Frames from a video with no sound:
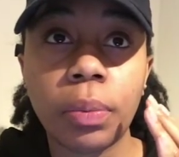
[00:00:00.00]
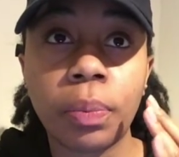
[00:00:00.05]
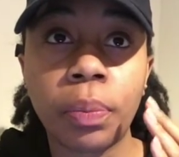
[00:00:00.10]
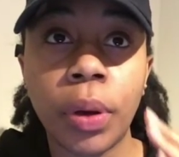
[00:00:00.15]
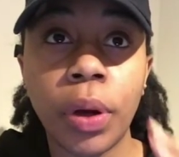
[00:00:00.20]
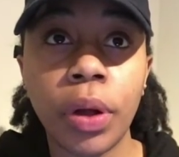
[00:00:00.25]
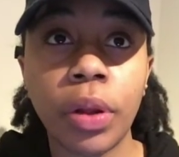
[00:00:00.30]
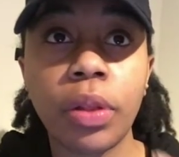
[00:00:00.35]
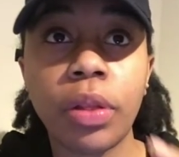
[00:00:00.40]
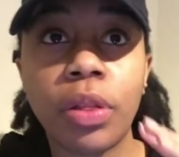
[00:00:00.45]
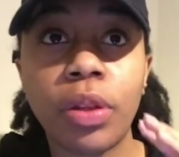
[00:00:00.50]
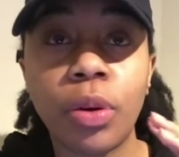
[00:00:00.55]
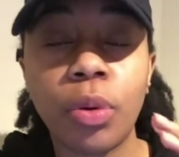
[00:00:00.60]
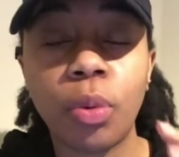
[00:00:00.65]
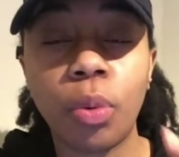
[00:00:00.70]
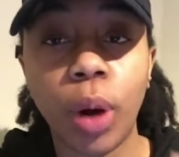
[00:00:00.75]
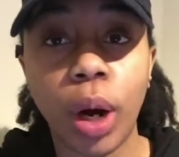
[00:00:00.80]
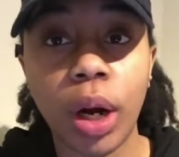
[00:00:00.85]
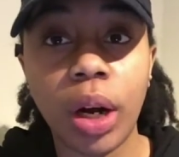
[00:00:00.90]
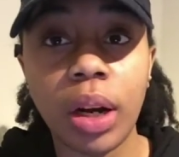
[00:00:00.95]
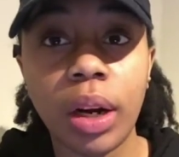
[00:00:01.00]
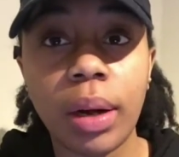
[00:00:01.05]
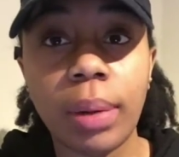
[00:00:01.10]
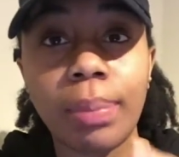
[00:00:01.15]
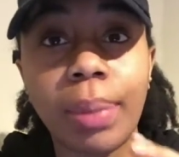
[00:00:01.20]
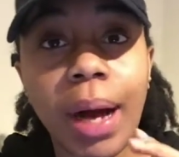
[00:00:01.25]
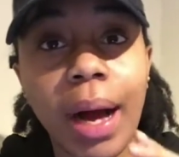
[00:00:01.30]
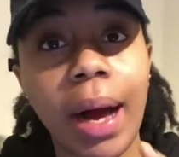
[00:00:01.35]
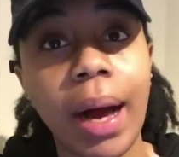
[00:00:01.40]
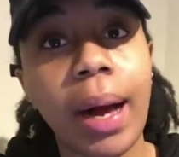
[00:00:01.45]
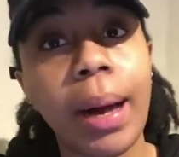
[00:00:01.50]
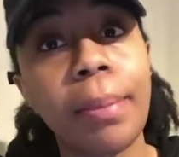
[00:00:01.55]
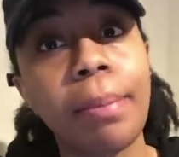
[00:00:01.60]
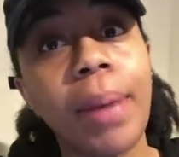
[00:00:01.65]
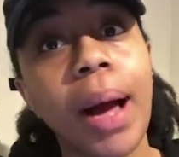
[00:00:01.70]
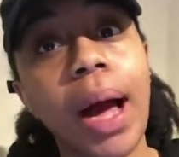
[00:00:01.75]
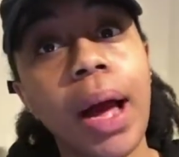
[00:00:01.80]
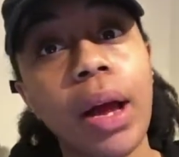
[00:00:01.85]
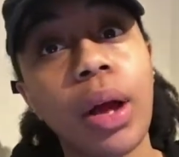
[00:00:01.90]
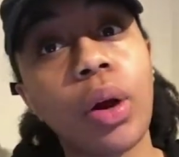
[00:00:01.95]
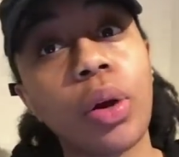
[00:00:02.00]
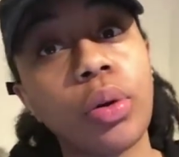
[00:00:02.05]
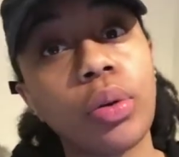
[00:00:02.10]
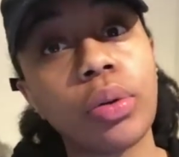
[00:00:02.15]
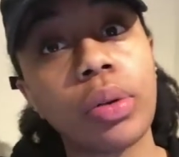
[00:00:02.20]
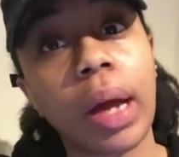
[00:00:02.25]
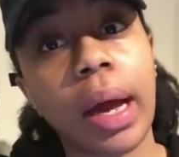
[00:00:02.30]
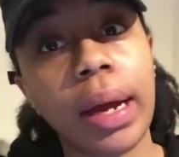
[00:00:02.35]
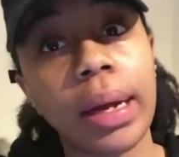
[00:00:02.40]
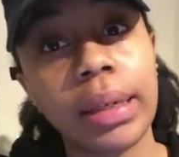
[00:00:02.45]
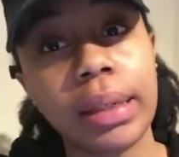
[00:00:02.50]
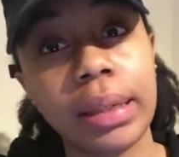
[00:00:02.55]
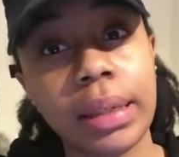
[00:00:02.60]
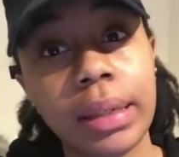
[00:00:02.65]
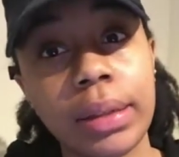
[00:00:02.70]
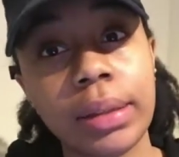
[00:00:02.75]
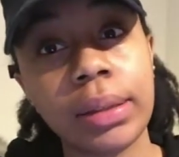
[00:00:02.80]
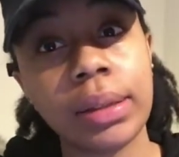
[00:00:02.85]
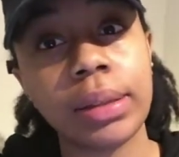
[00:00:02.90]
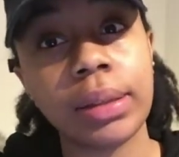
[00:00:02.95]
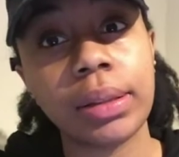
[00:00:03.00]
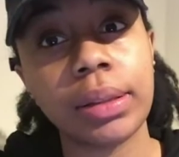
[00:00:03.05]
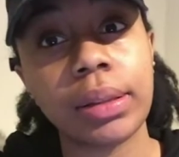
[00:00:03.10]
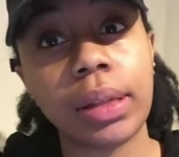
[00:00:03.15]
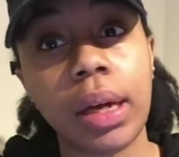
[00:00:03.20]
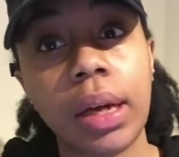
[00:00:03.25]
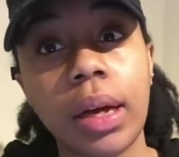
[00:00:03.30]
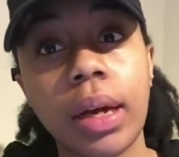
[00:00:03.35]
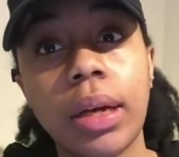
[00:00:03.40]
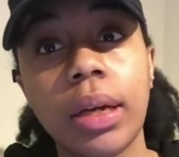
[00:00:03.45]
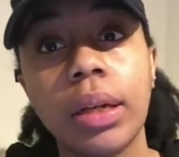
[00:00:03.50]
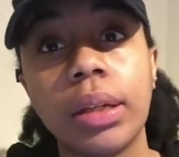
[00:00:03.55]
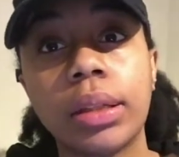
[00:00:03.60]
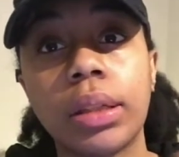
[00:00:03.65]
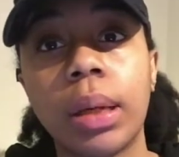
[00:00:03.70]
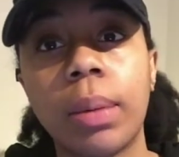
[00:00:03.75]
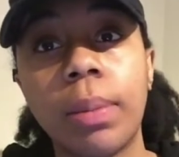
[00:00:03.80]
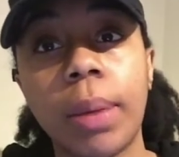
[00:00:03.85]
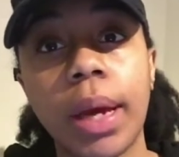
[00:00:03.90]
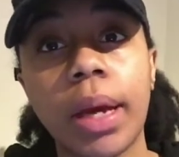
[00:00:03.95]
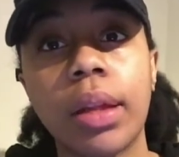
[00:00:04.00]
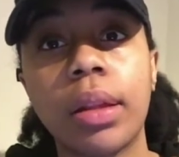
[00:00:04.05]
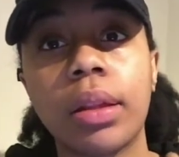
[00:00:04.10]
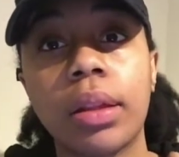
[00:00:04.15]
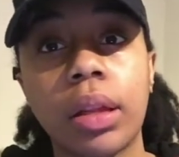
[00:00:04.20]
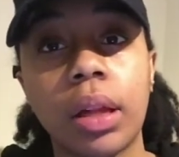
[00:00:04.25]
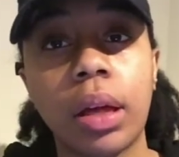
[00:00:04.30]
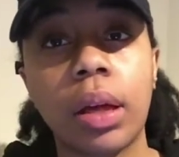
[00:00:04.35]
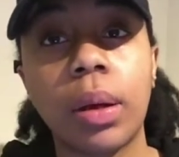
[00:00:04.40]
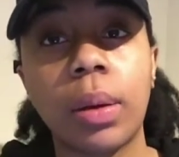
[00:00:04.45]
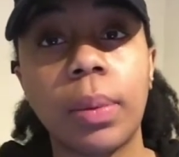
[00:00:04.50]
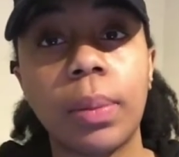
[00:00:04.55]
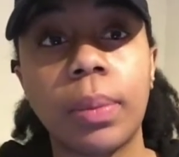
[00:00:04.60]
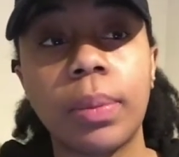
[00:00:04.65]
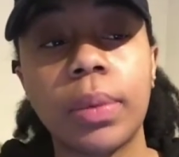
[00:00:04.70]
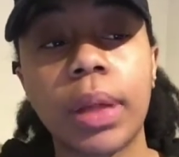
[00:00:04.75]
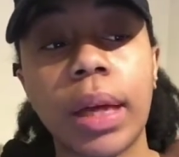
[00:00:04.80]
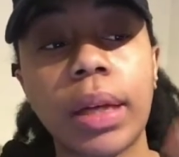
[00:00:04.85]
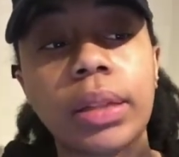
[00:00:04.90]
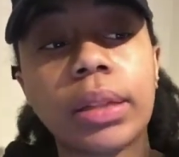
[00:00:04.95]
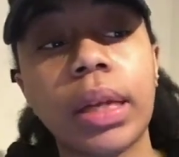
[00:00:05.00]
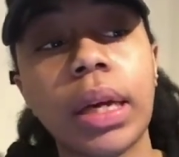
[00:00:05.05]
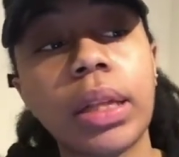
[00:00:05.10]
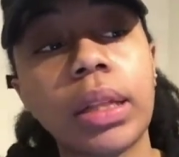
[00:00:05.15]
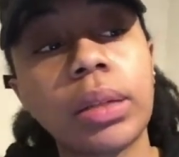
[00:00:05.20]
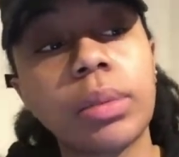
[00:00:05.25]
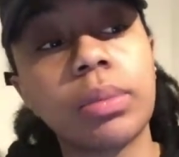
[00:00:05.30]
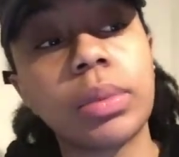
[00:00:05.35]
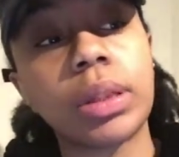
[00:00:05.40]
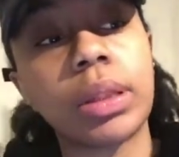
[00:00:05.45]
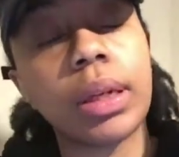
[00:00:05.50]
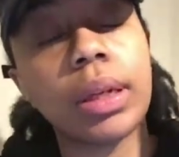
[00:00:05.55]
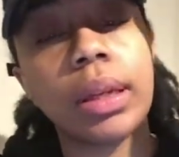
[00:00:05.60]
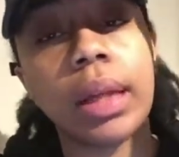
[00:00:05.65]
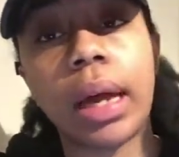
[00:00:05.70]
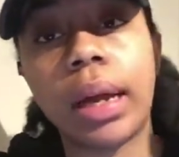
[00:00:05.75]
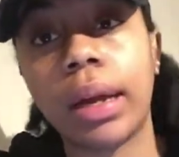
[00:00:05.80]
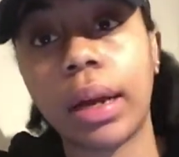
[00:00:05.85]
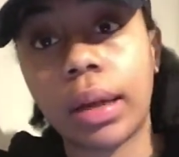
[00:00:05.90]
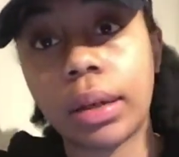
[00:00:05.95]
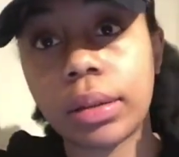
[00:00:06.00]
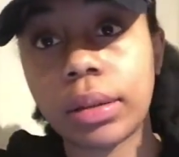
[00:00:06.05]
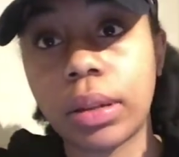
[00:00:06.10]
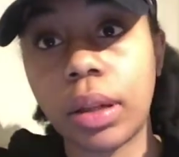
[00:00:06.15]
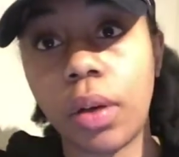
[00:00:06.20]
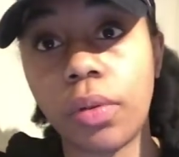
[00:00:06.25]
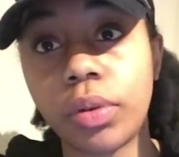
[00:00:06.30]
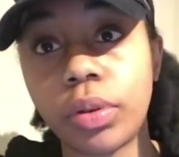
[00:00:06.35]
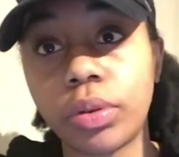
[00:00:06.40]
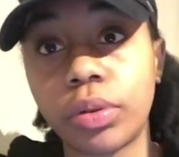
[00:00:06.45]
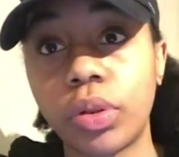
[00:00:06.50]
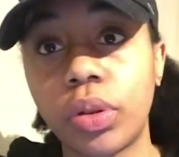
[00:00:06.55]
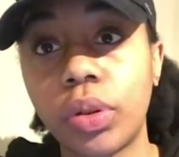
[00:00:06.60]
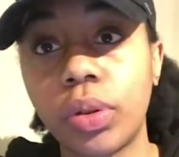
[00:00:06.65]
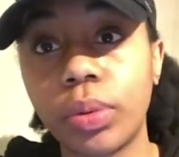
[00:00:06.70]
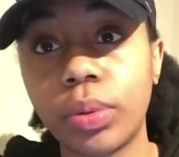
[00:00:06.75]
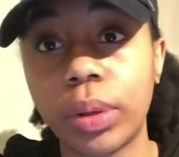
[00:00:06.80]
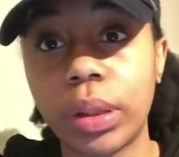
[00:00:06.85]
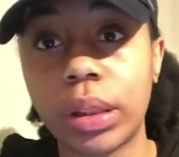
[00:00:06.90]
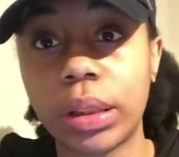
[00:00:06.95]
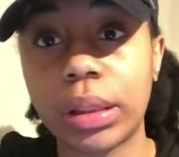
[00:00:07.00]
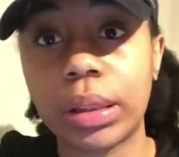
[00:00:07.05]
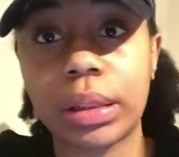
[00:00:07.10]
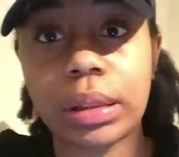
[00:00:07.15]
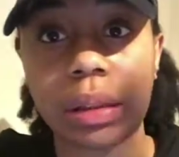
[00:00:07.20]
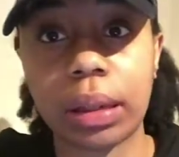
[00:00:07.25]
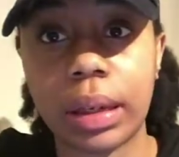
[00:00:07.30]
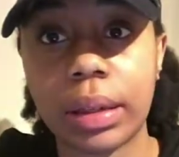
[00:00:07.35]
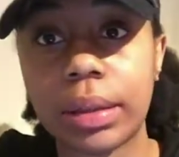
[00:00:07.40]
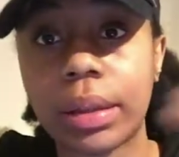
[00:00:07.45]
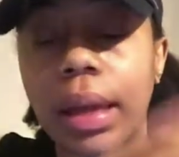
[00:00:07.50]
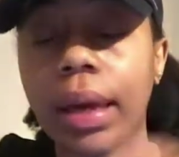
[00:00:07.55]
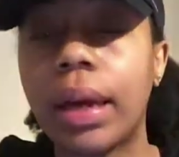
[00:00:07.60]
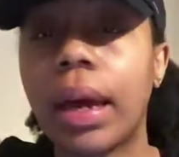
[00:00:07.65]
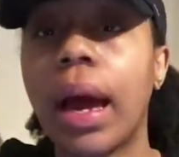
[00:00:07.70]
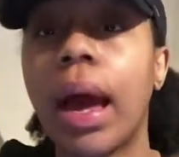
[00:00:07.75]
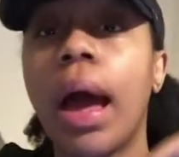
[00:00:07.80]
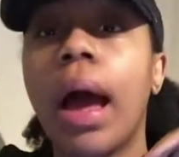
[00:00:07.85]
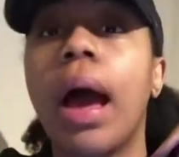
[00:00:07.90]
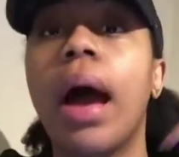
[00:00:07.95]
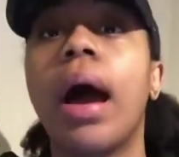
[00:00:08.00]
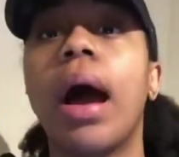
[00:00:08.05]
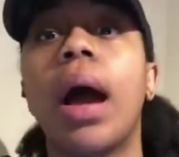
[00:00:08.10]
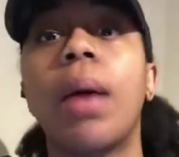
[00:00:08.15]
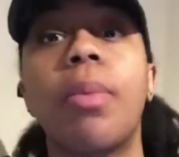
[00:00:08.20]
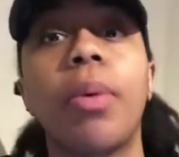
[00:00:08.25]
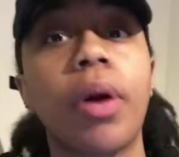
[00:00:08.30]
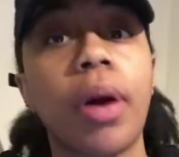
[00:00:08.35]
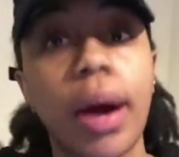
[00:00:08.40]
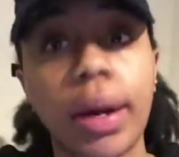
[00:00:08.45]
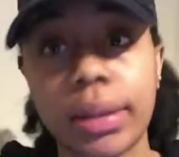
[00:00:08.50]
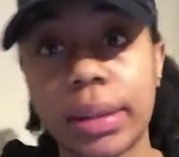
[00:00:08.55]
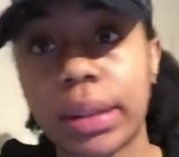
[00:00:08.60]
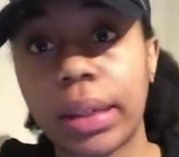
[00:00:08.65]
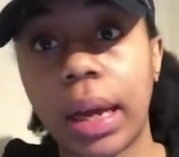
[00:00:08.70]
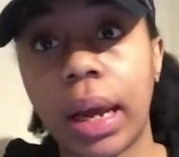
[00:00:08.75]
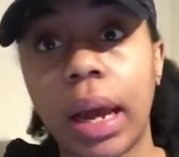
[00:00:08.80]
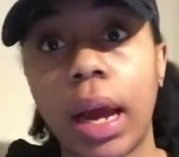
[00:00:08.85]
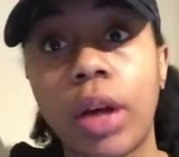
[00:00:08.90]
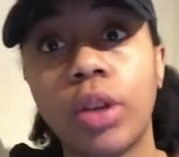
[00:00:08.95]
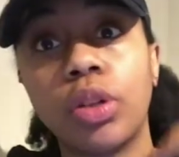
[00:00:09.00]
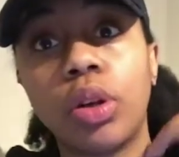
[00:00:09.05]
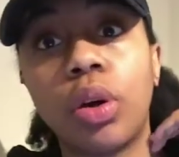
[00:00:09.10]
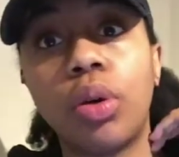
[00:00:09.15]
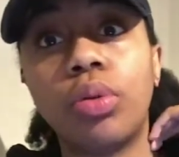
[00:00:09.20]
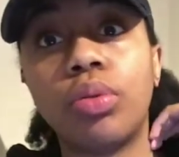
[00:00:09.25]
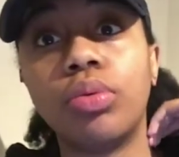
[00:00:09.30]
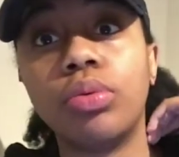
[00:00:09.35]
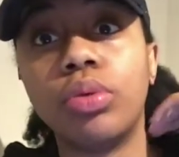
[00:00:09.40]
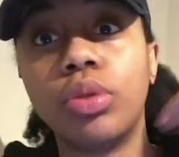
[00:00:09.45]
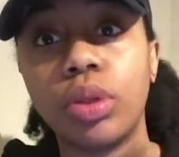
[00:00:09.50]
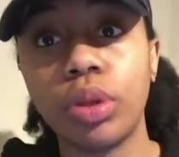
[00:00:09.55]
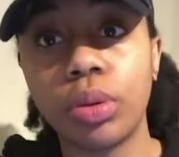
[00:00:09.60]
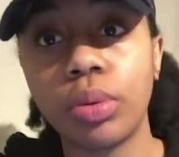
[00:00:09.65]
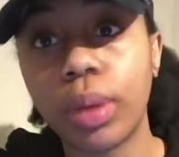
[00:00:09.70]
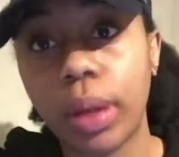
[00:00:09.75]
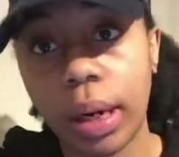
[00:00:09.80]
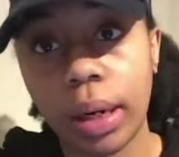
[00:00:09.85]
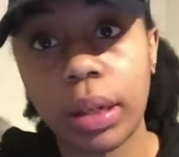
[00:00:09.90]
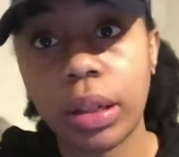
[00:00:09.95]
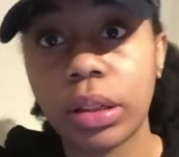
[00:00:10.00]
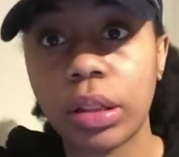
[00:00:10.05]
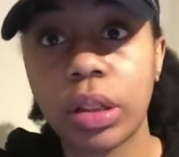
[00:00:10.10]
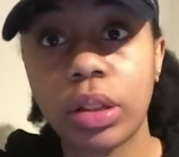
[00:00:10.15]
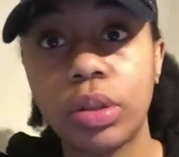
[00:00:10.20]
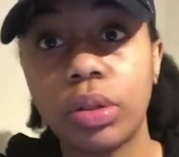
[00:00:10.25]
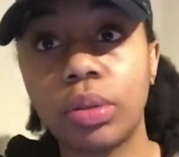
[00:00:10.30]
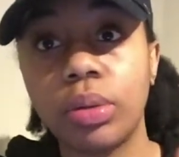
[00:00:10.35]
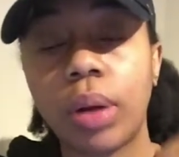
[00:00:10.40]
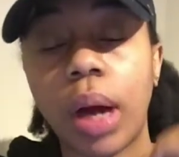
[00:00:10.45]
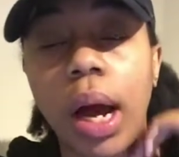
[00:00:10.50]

put the work behind my own ideas to make them like take them to that next level to reach success. Like, I procrastinate. I don't do what I need to do.